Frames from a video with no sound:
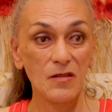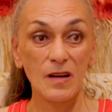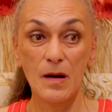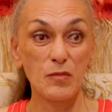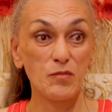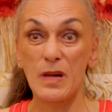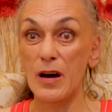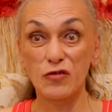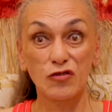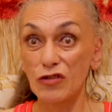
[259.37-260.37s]

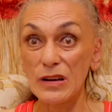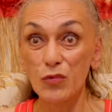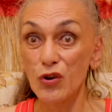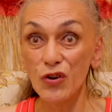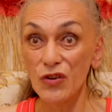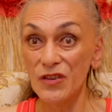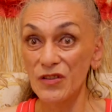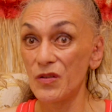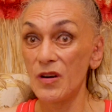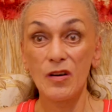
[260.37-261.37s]
about street
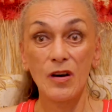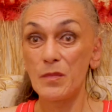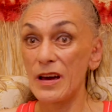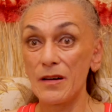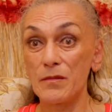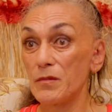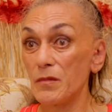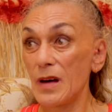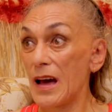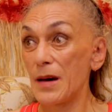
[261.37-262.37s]
work, about
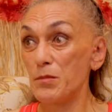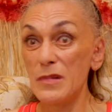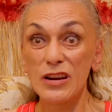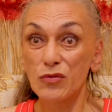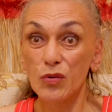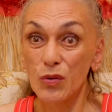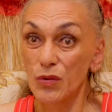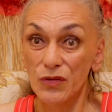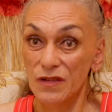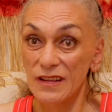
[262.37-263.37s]

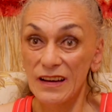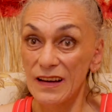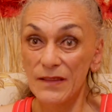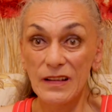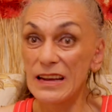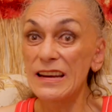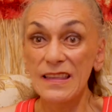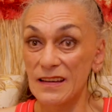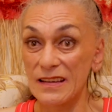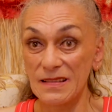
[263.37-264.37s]
medical stuff,
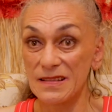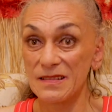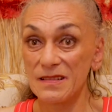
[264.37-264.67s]
anything.